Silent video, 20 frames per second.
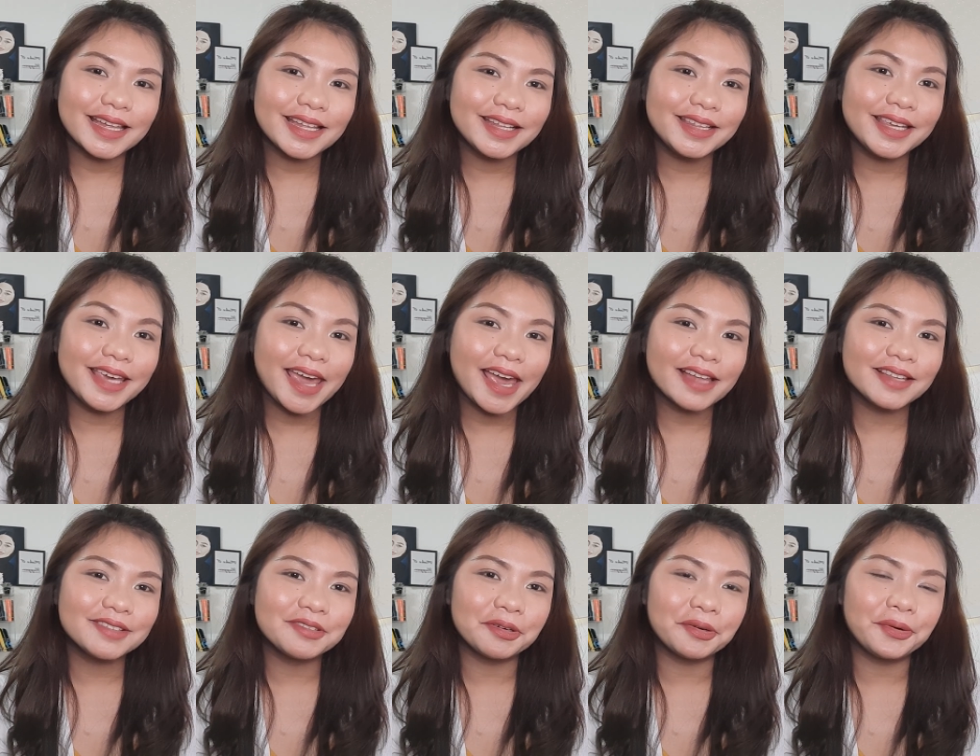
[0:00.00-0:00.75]
the
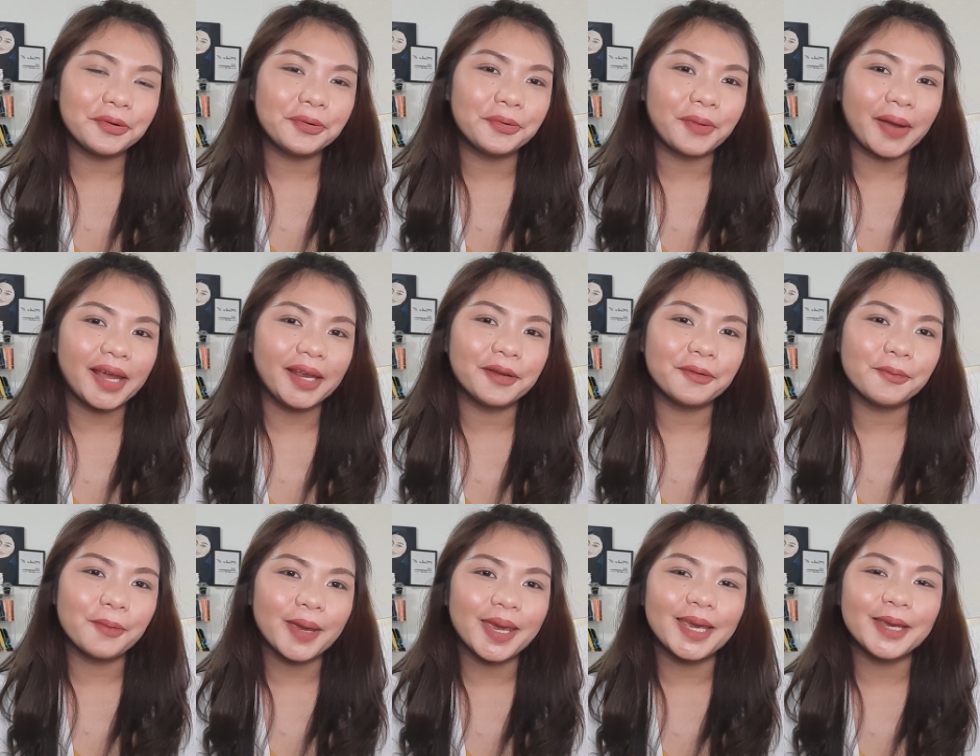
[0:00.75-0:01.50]
answer right
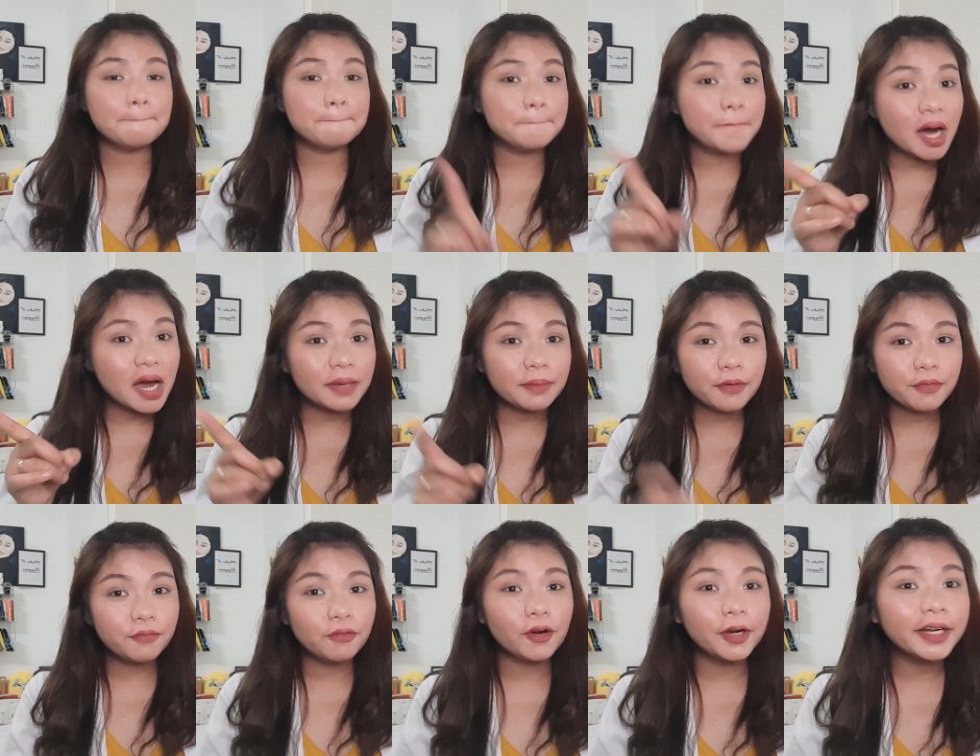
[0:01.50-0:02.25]
away. But
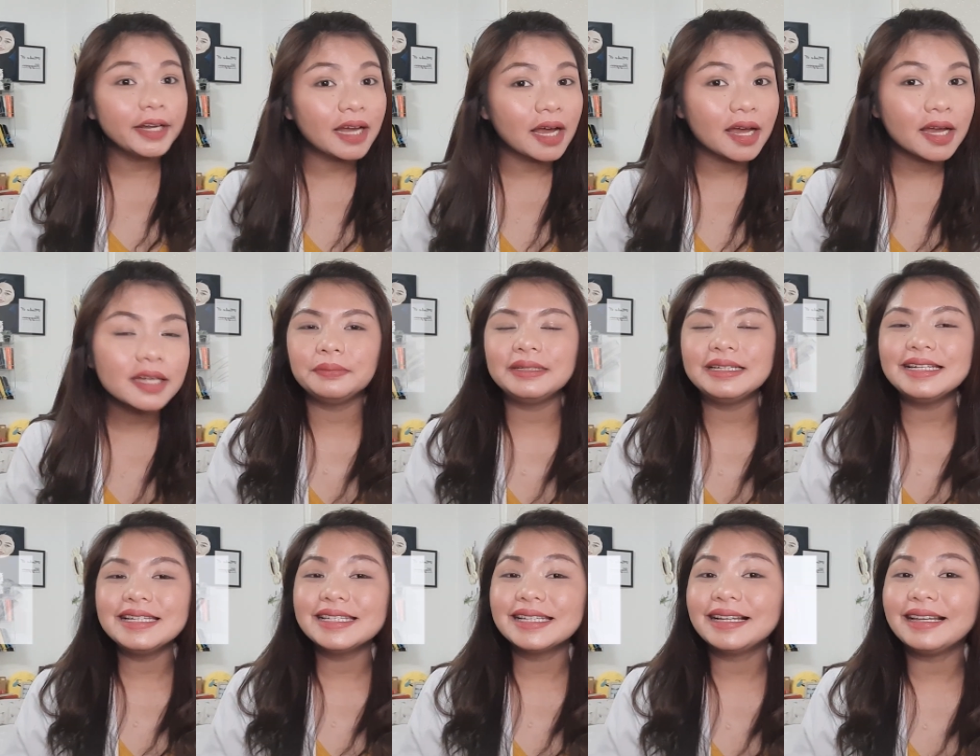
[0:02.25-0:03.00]
before that,
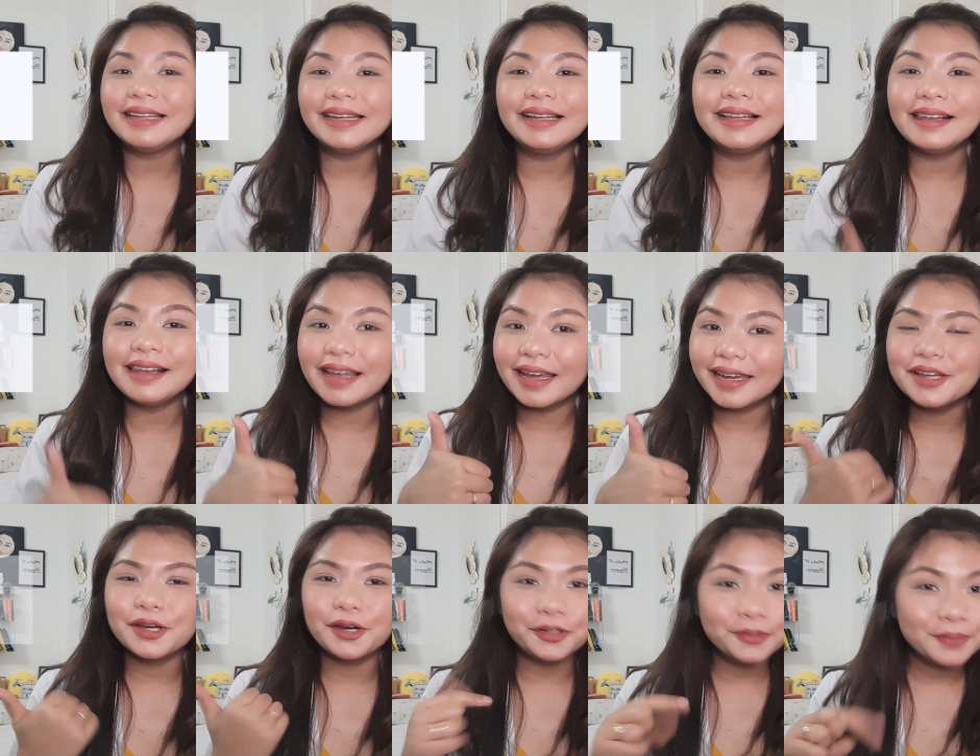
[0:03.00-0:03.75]
please click
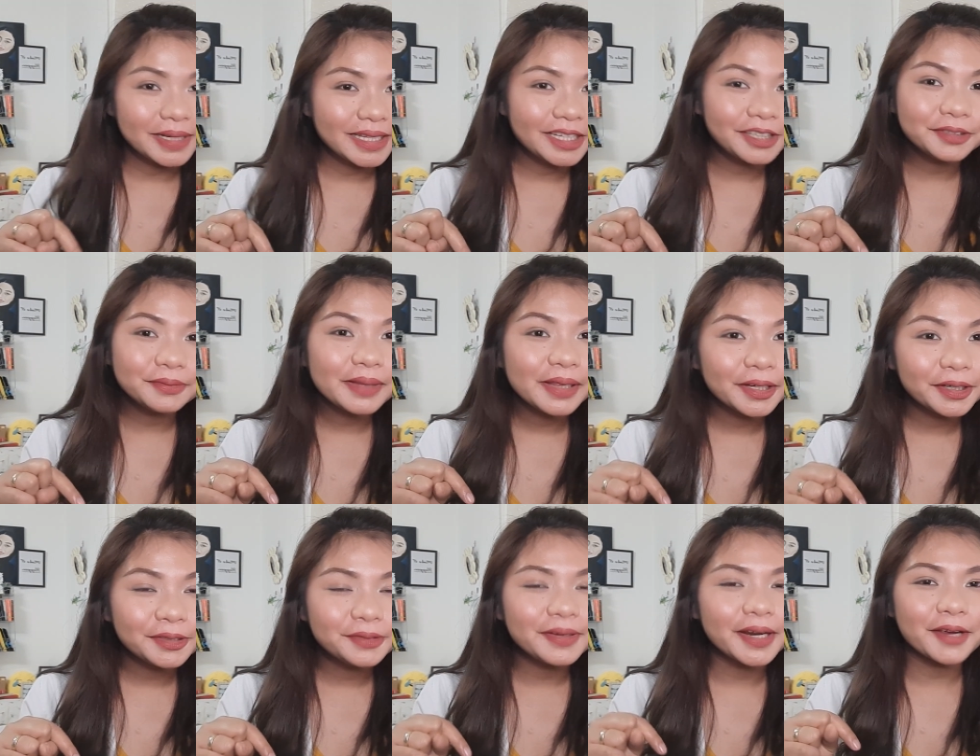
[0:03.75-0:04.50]
like, comment down
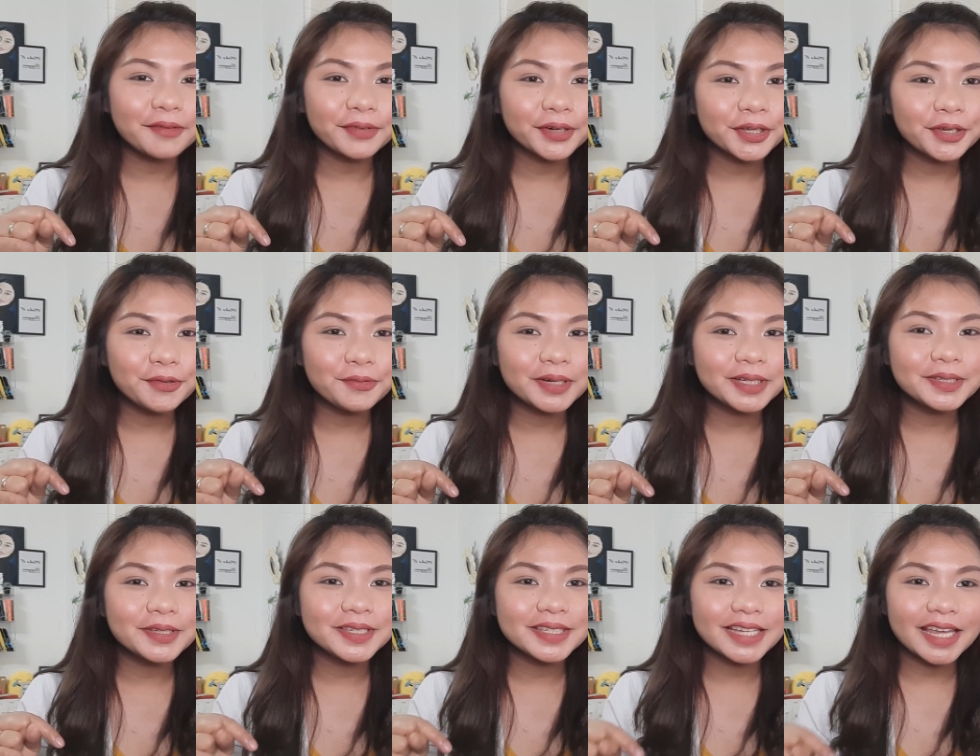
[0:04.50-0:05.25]
below whatever you
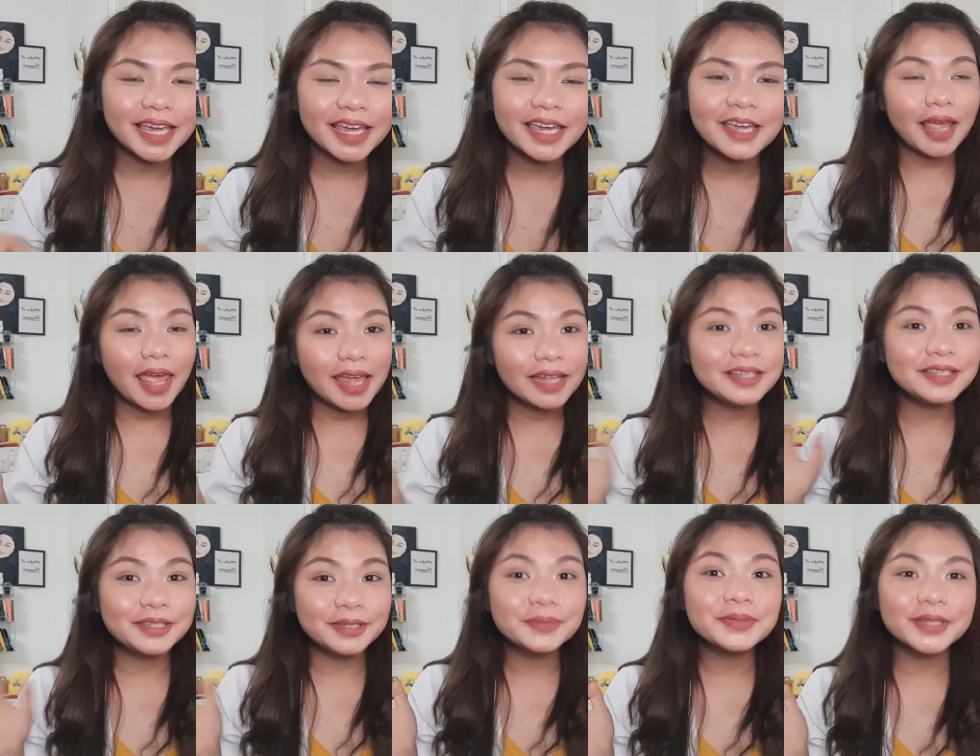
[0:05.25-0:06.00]
want to say,
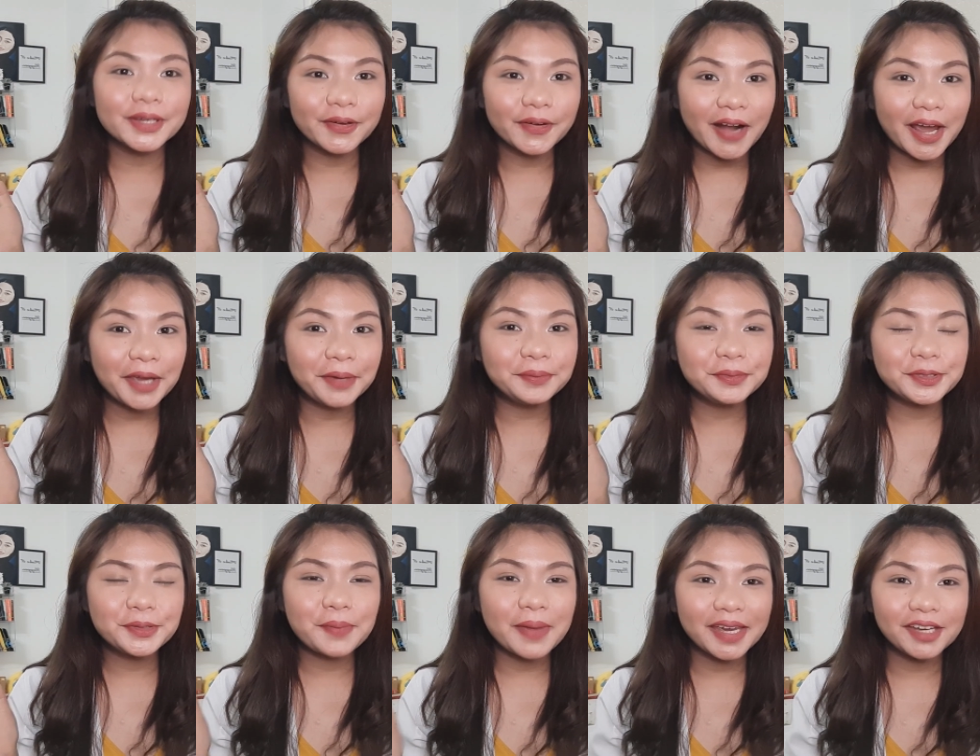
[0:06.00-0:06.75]
and
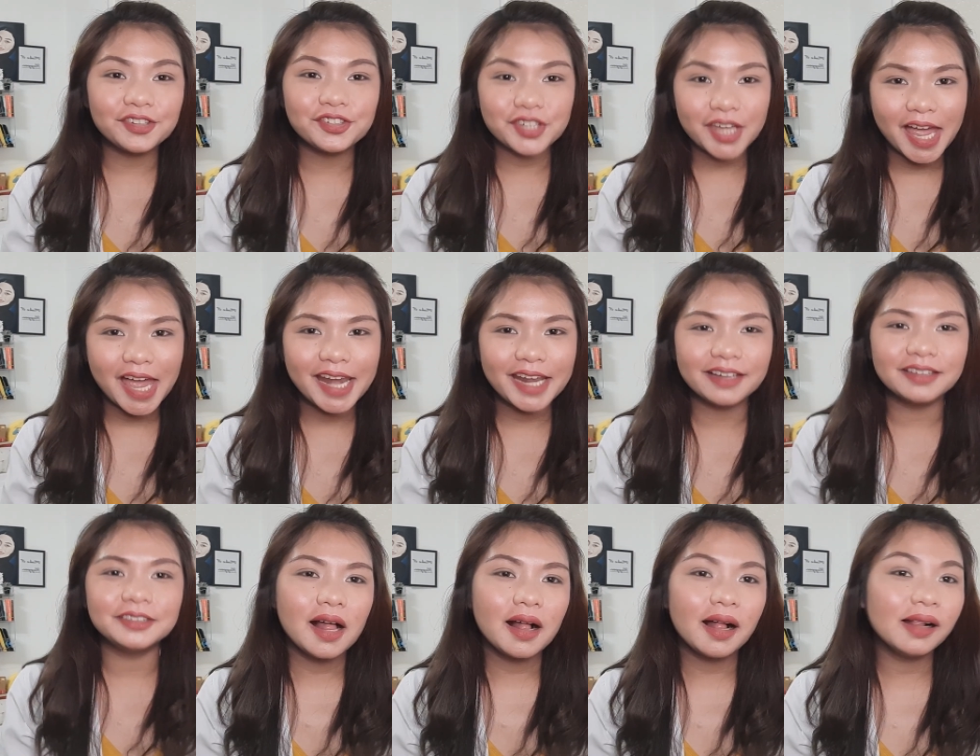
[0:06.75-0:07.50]
subscribe to my
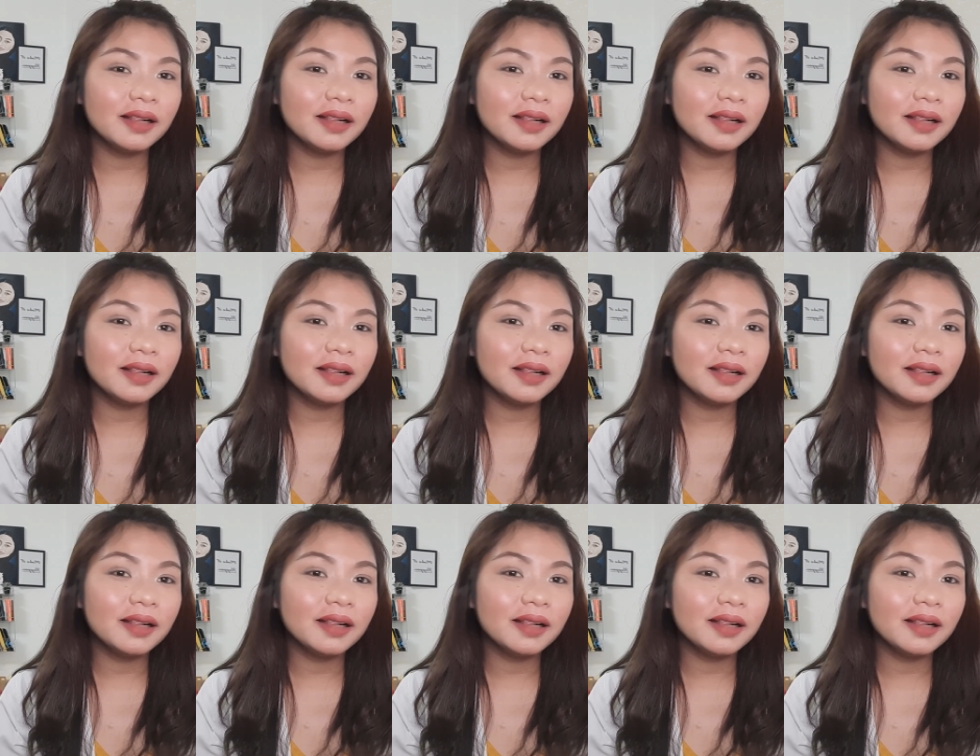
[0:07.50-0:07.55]
channel.